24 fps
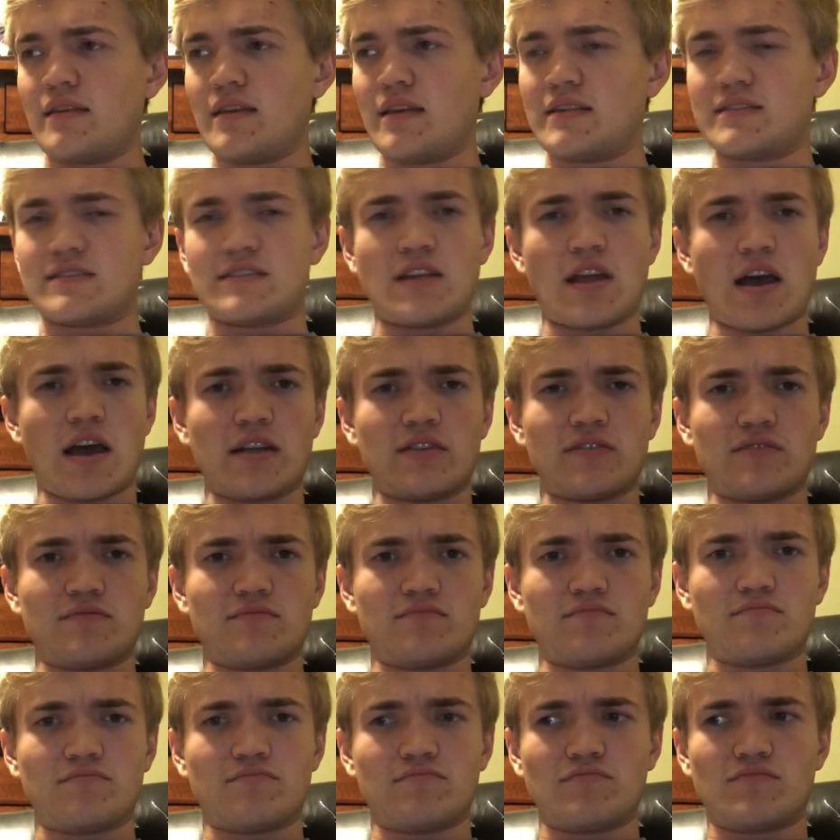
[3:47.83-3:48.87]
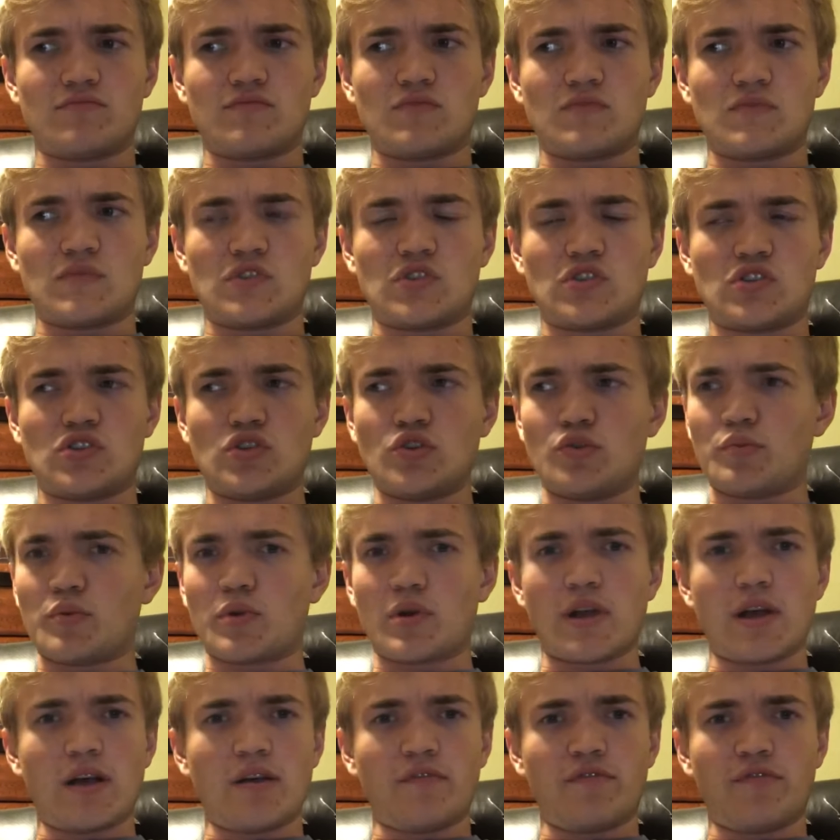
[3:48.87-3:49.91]
it's not super
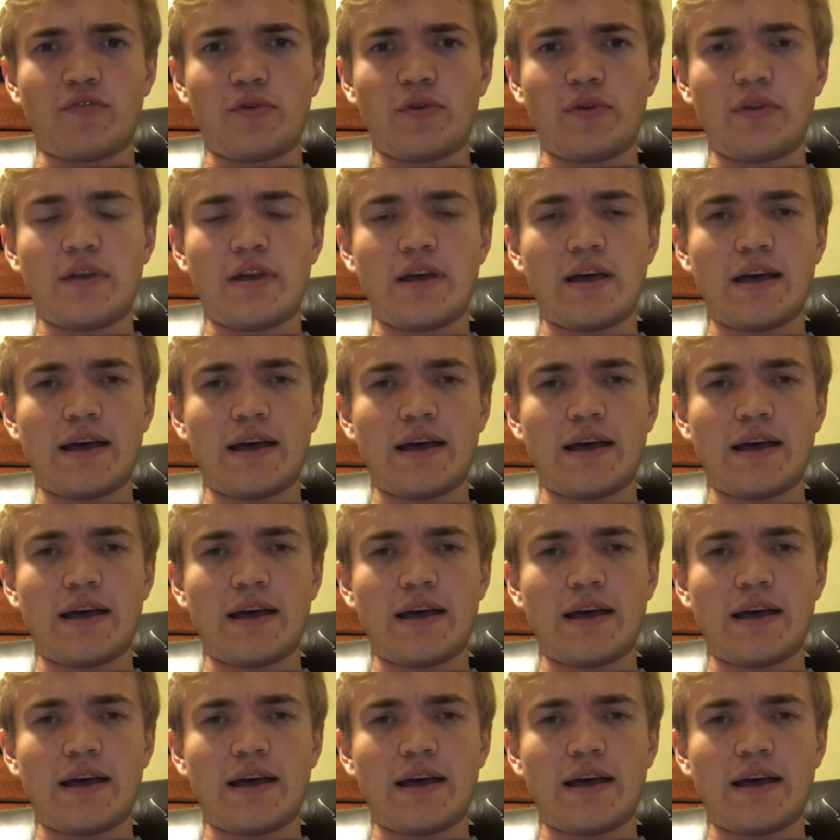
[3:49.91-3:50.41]
helpful.